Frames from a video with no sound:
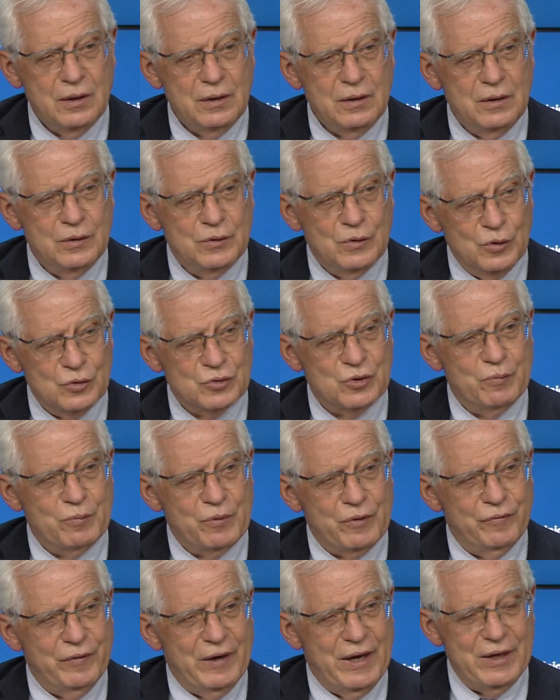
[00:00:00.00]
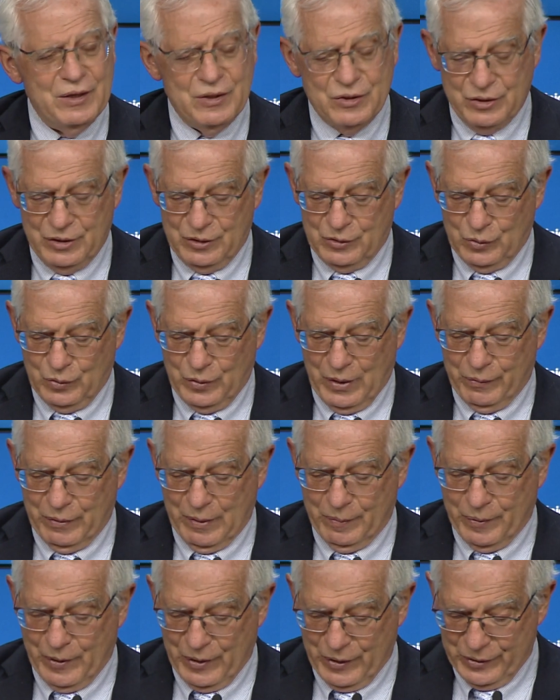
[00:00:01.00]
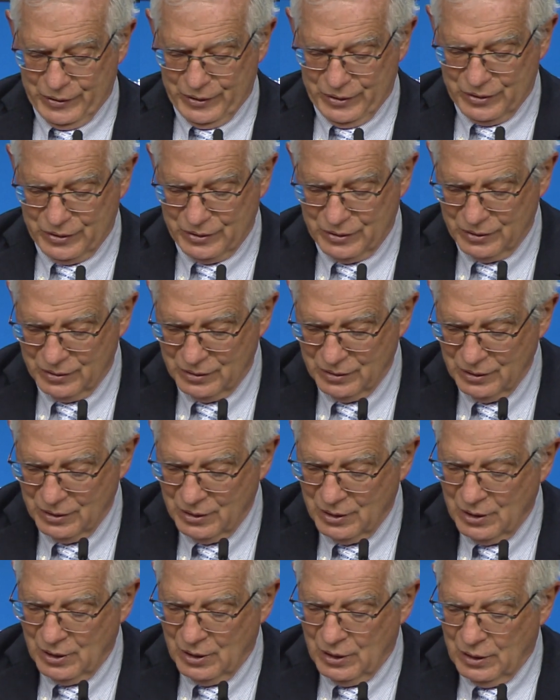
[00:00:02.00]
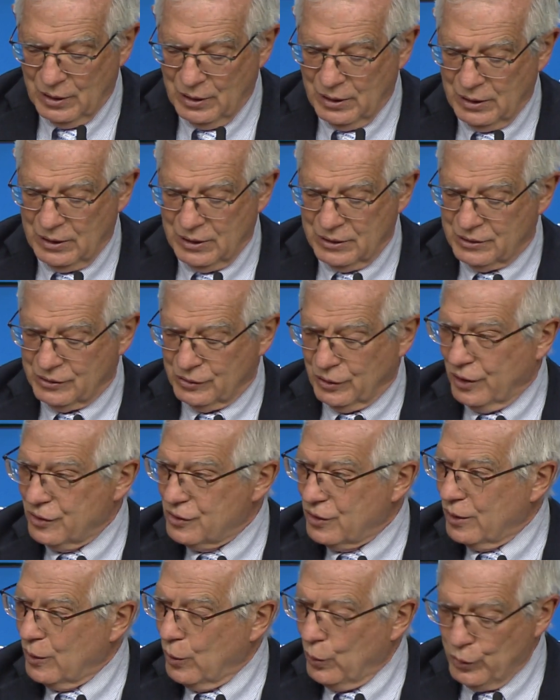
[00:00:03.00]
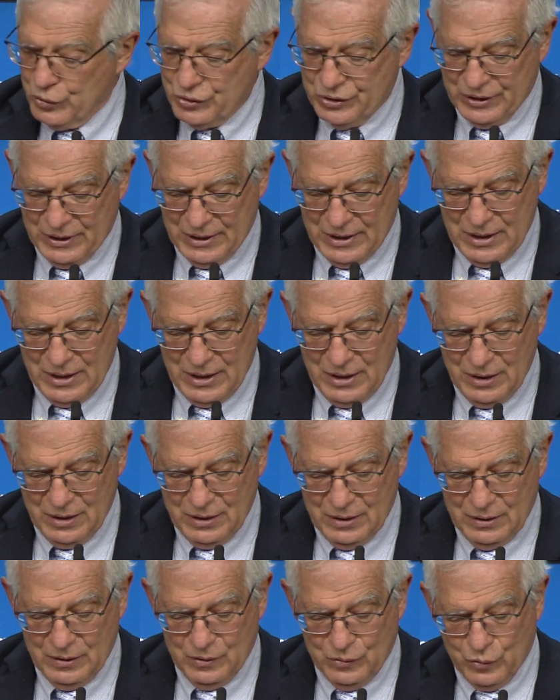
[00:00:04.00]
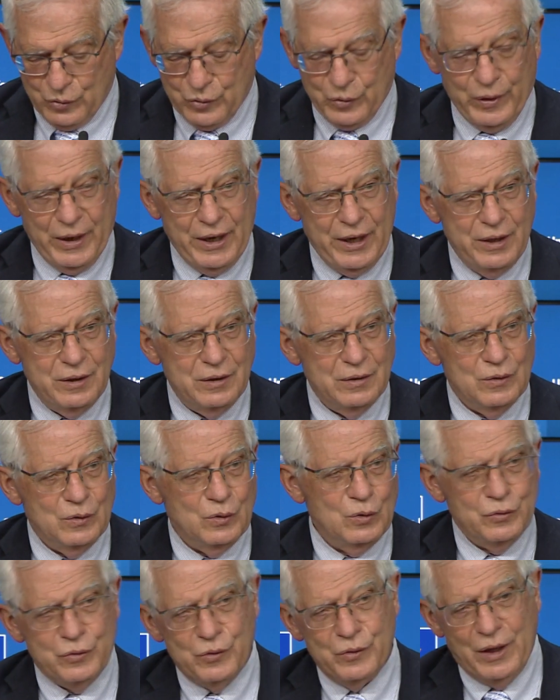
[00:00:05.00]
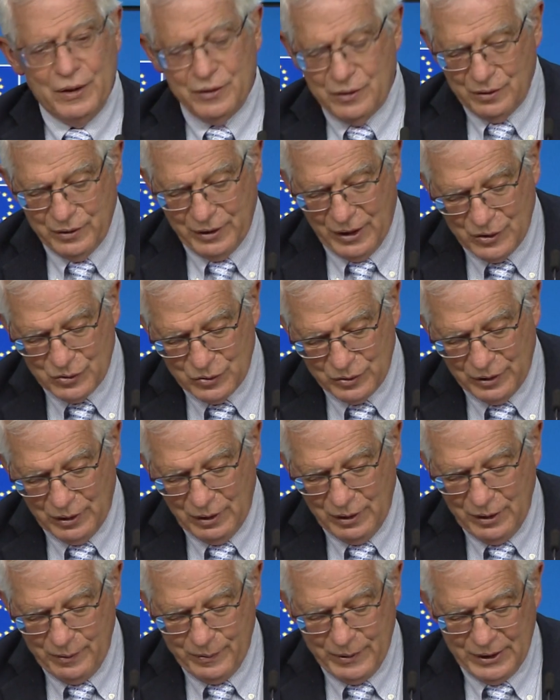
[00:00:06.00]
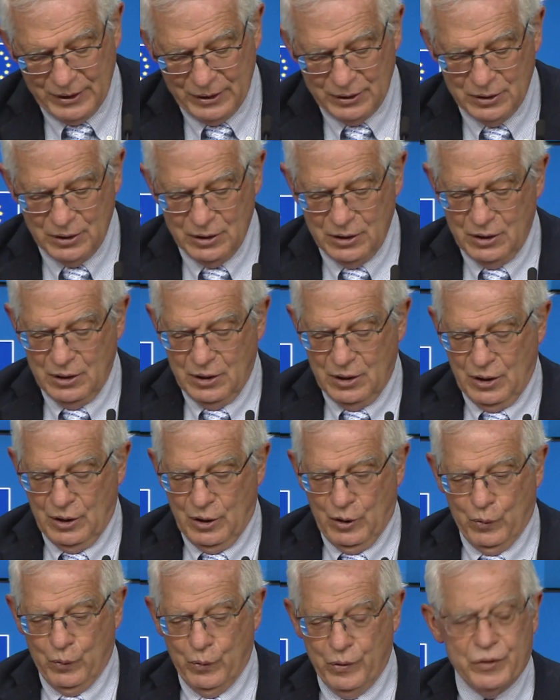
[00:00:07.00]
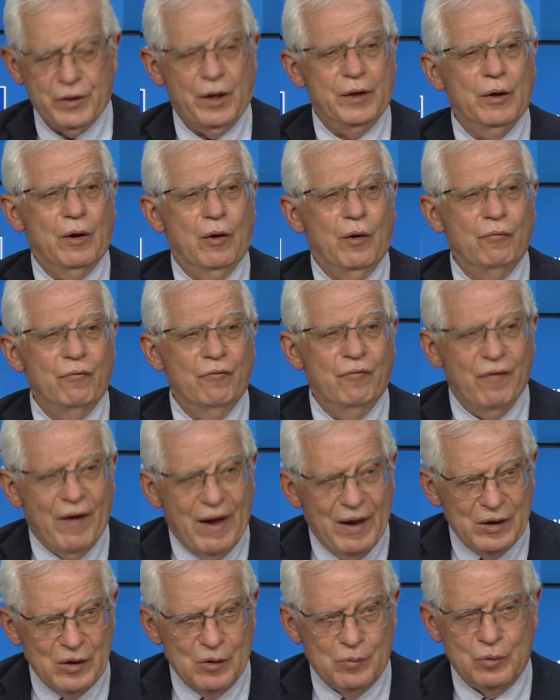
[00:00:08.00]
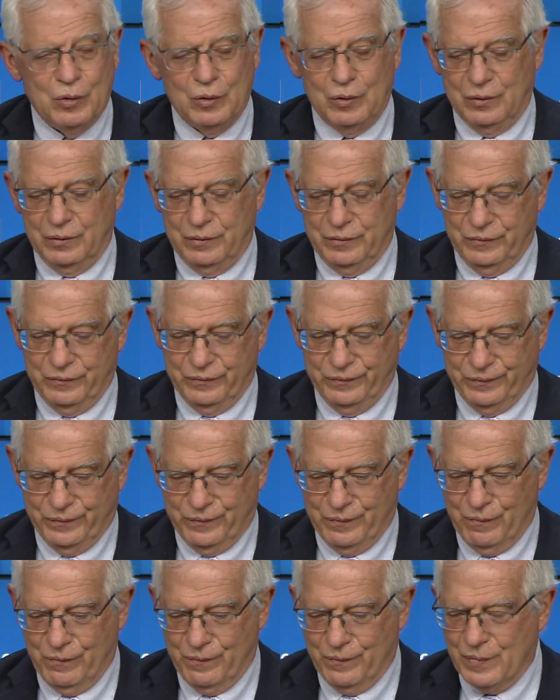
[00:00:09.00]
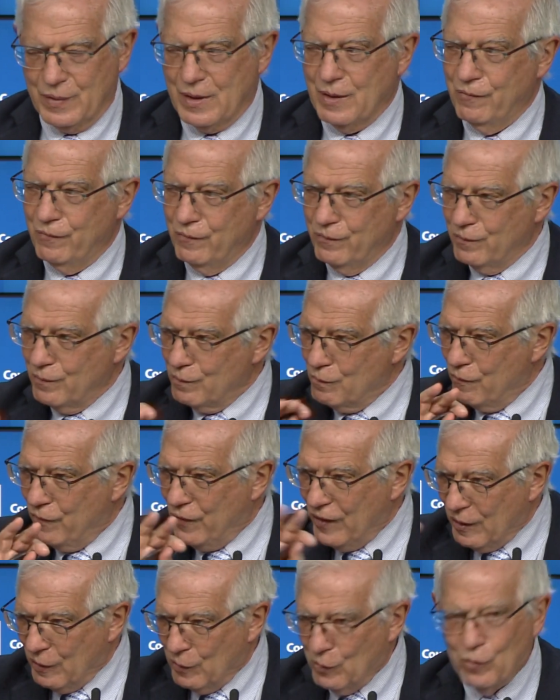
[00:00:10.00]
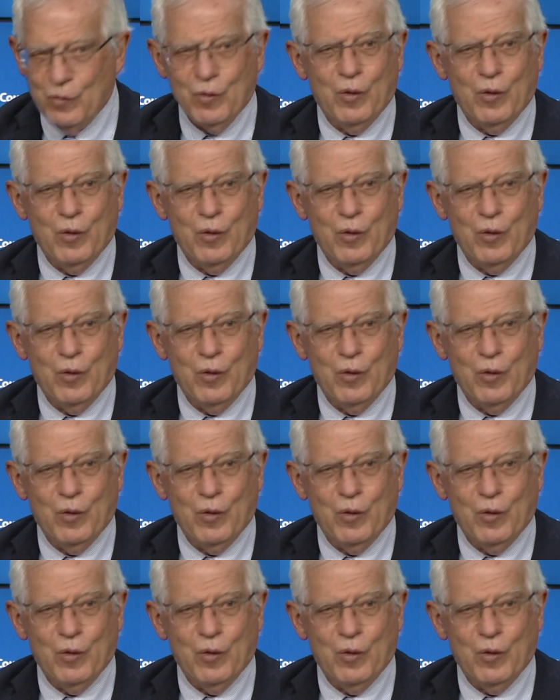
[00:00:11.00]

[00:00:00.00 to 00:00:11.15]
It also provides to our partners, such as OSCE, Ukraine, or the United Nations in Libya, with an invaluable view